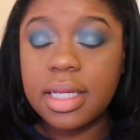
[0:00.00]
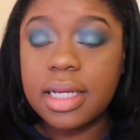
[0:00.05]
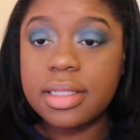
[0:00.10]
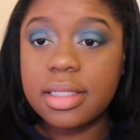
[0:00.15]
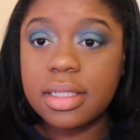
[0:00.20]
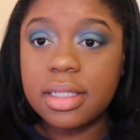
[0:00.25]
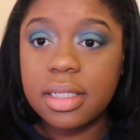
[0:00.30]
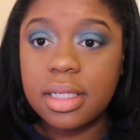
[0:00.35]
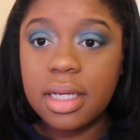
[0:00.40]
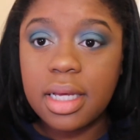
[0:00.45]
that's
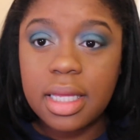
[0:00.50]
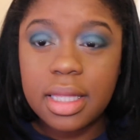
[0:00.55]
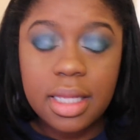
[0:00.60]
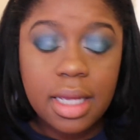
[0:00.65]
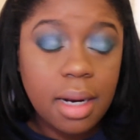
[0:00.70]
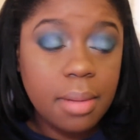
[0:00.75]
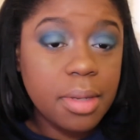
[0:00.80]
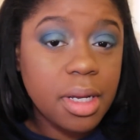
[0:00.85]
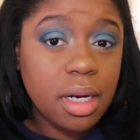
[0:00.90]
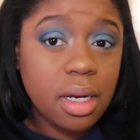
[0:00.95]
good. And
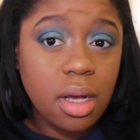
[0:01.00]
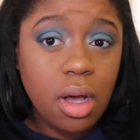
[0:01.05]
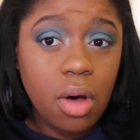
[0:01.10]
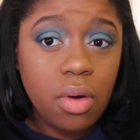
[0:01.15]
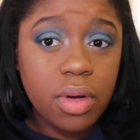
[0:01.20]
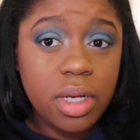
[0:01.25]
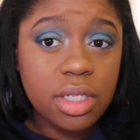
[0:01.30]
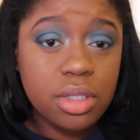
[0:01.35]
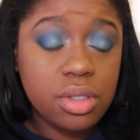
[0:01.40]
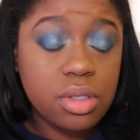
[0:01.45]
then I'm gonna
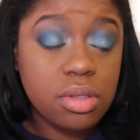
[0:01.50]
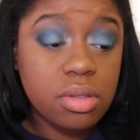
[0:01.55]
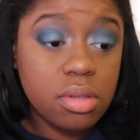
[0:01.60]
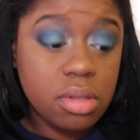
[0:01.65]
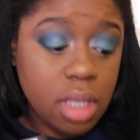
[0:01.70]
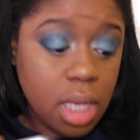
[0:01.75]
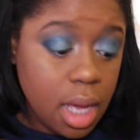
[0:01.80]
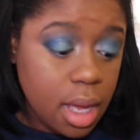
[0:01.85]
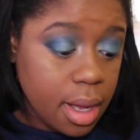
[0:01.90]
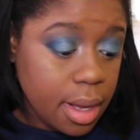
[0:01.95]
go into
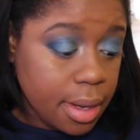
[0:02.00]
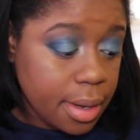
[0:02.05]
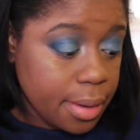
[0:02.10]
the